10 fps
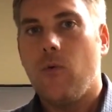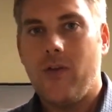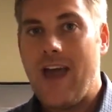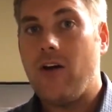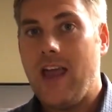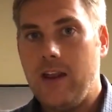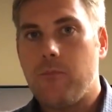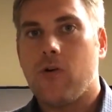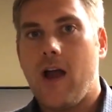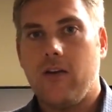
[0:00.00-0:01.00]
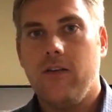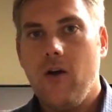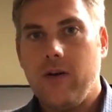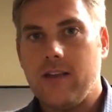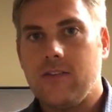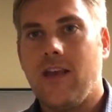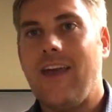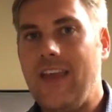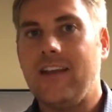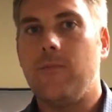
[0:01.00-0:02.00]
without any prior notice
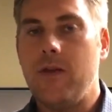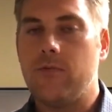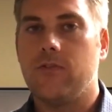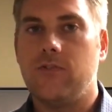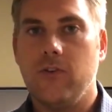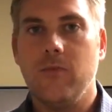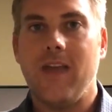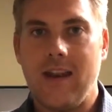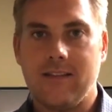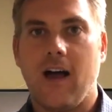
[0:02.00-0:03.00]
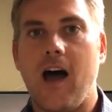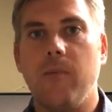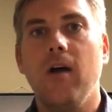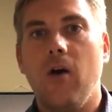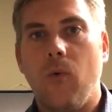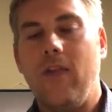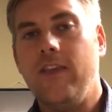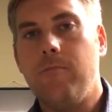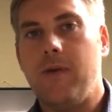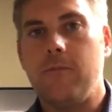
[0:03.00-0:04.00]
and then can be resumed at a time when the